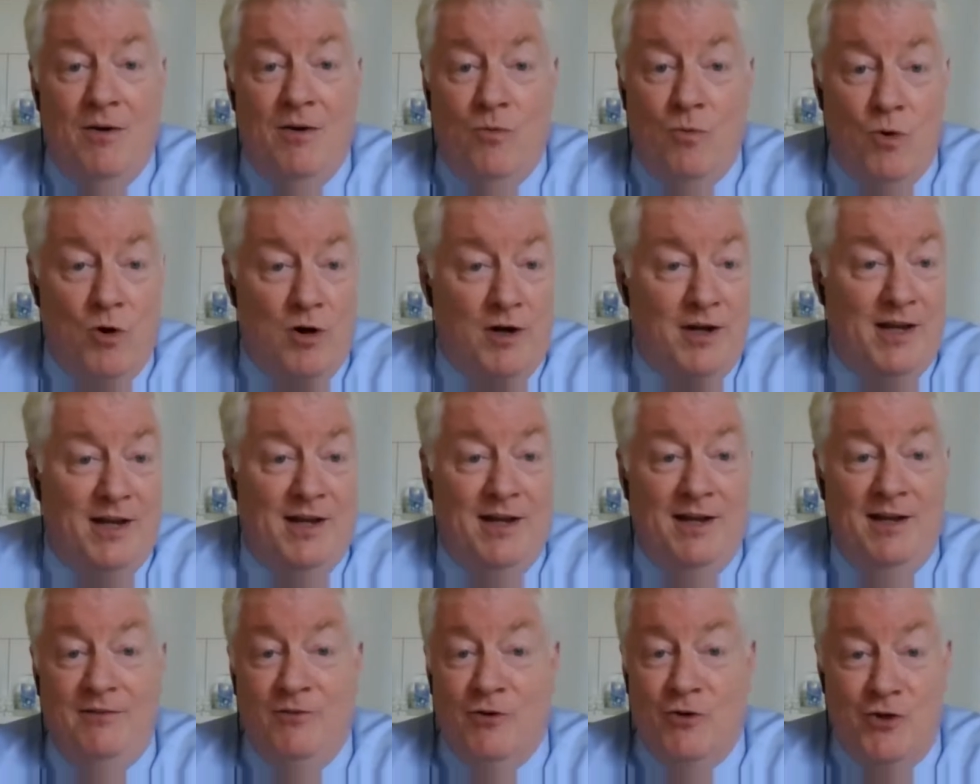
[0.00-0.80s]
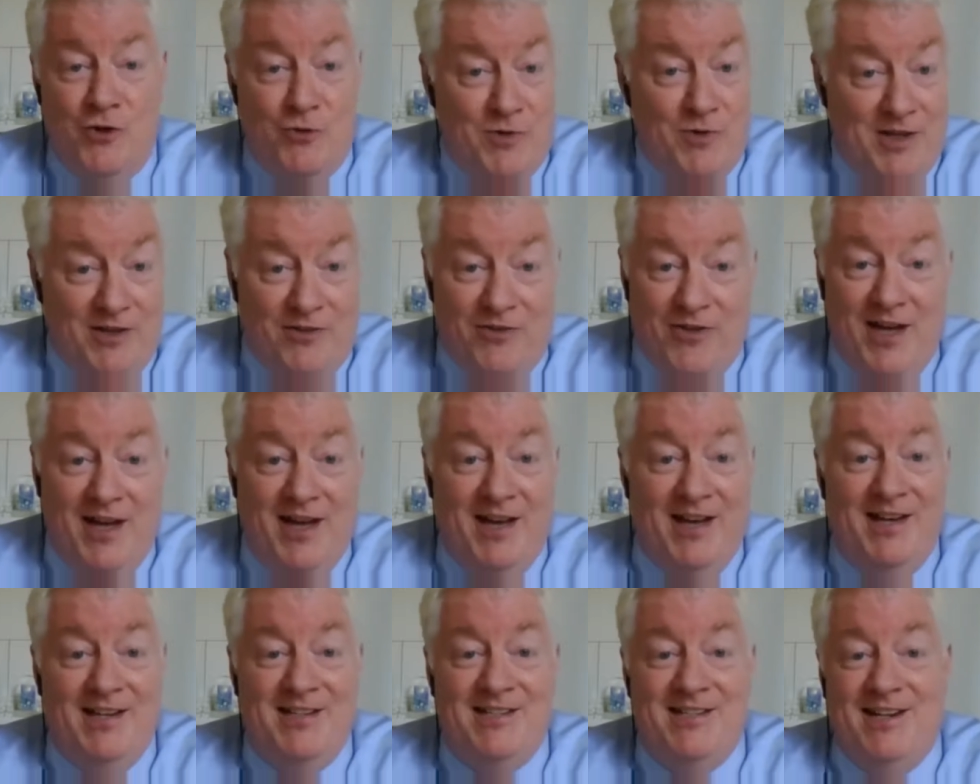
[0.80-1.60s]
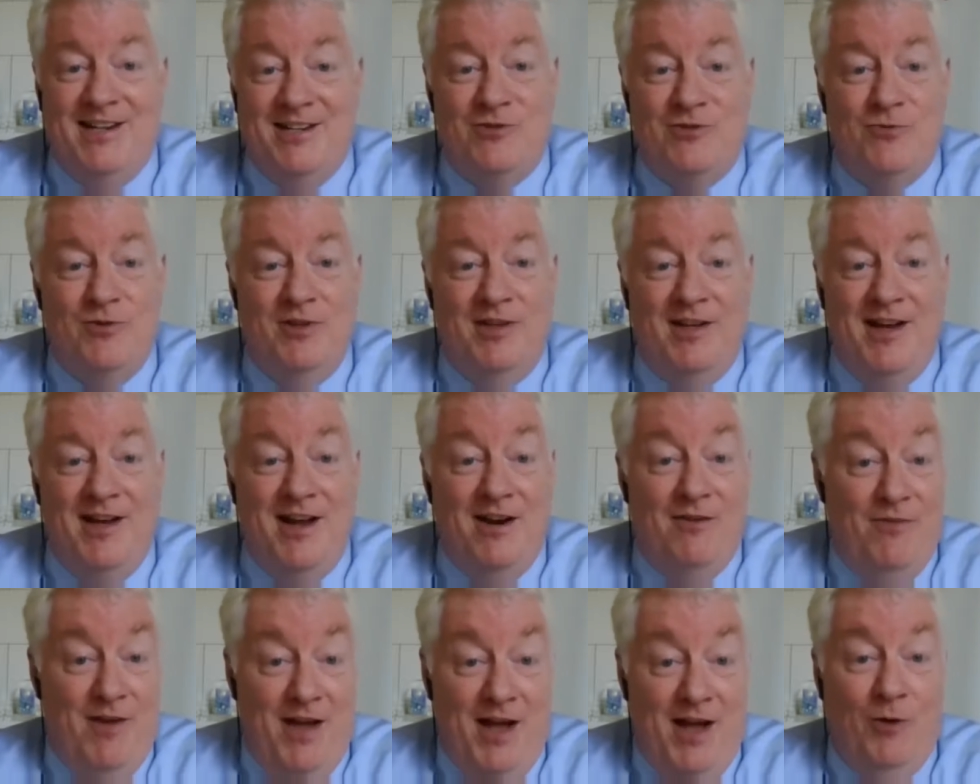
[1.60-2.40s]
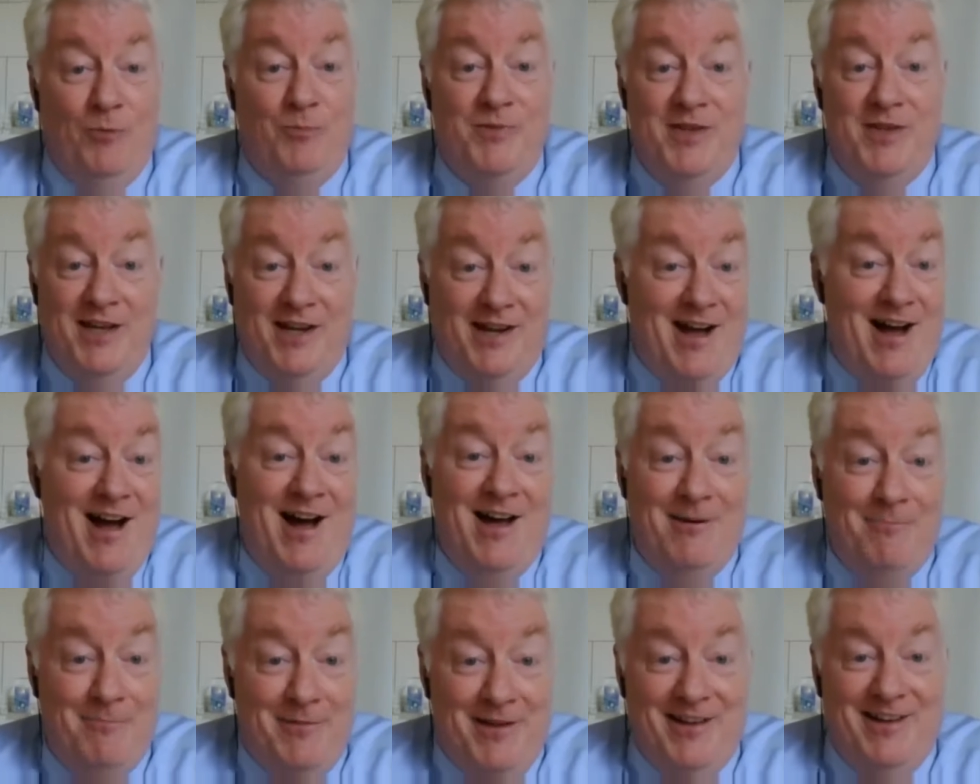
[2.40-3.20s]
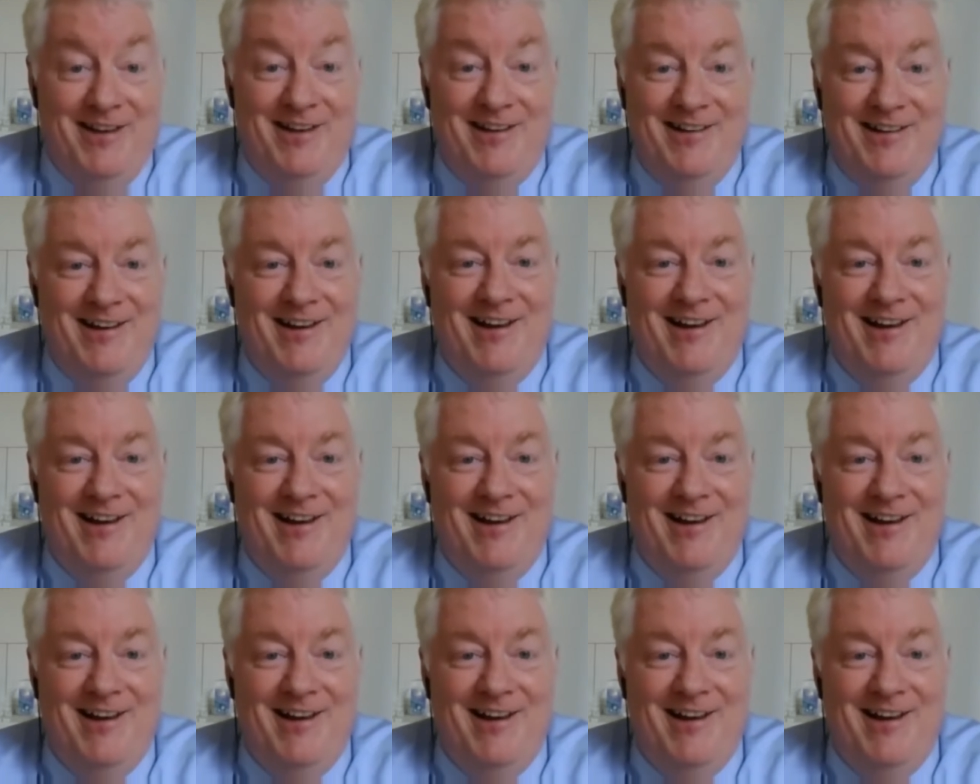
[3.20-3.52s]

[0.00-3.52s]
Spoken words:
working, they're doing things, and it's really kind of helped the economy.